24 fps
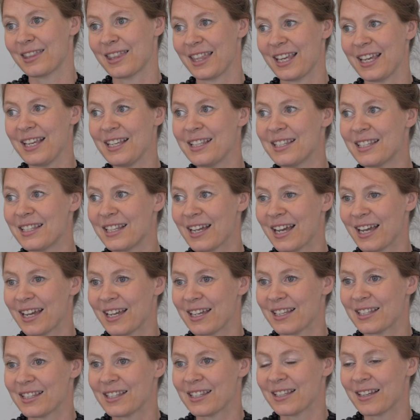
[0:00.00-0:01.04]
these
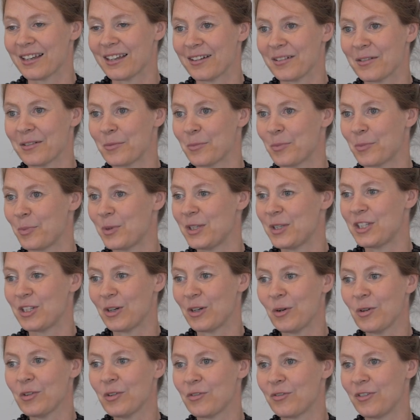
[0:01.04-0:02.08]
days, we
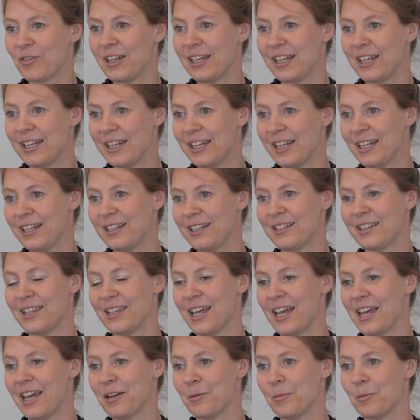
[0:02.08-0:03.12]
don't really need the
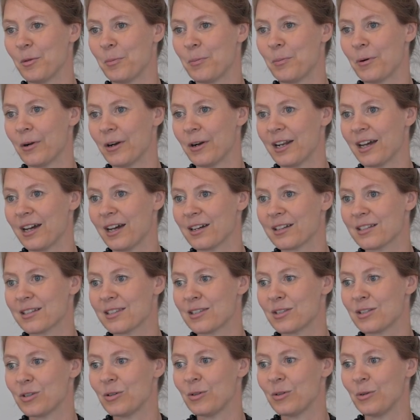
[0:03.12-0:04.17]
animal products
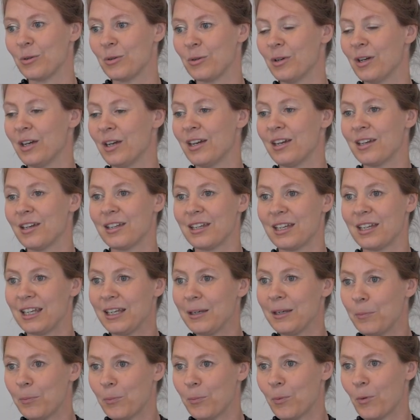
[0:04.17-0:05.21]
to
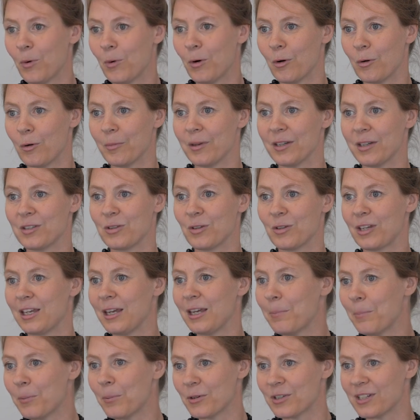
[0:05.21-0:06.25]
keep warm and to
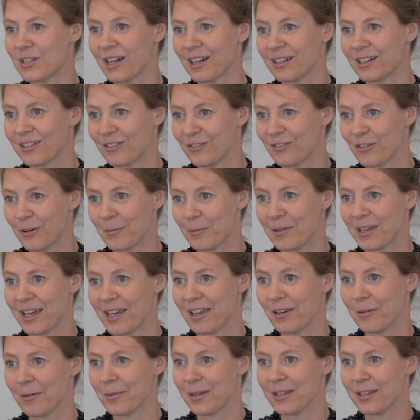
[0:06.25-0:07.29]
keep protected from the
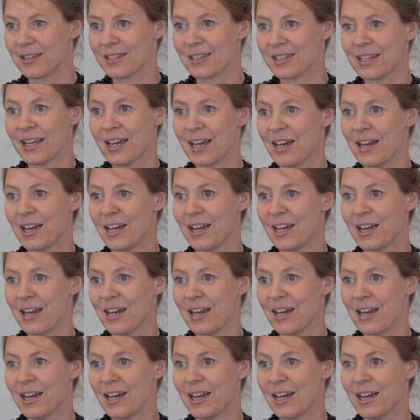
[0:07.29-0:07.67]
elements.